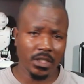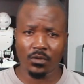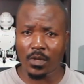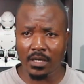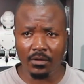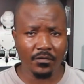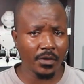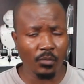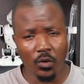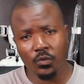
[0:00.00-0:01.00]

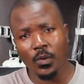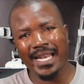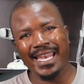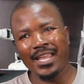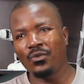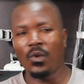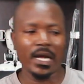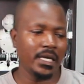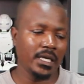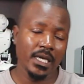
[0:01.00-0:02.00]

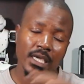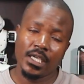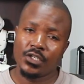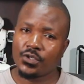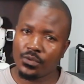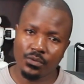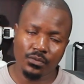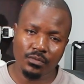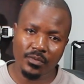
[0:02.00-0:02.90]
191 to